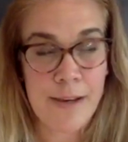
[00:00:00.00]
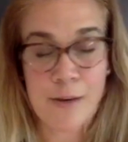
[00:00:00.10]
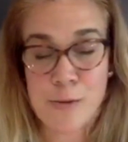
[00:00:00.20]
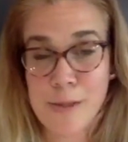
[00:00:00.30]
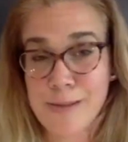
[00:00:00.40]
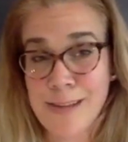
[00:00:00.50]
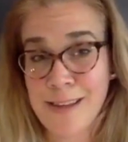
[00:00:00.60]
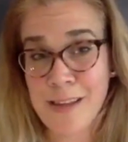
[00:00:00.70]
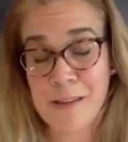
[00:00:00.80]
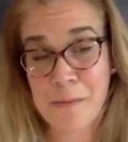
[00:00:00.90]
goes without saying
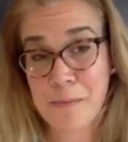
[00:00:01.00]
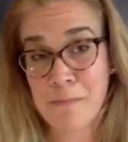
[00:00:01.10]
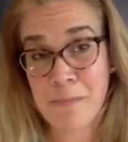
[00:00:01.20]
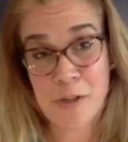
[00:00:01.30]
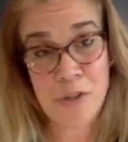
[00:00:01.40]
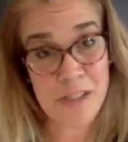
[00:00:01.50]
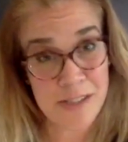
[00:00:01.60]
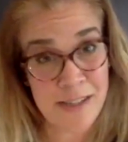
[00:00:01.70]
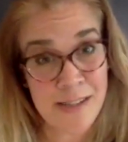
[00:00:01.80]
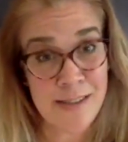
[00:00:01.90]
that the budget is
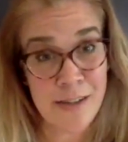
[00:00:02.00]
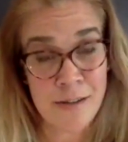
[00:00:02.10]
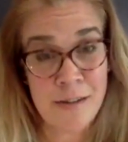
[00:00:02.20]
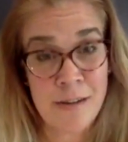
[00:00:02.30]
a concern.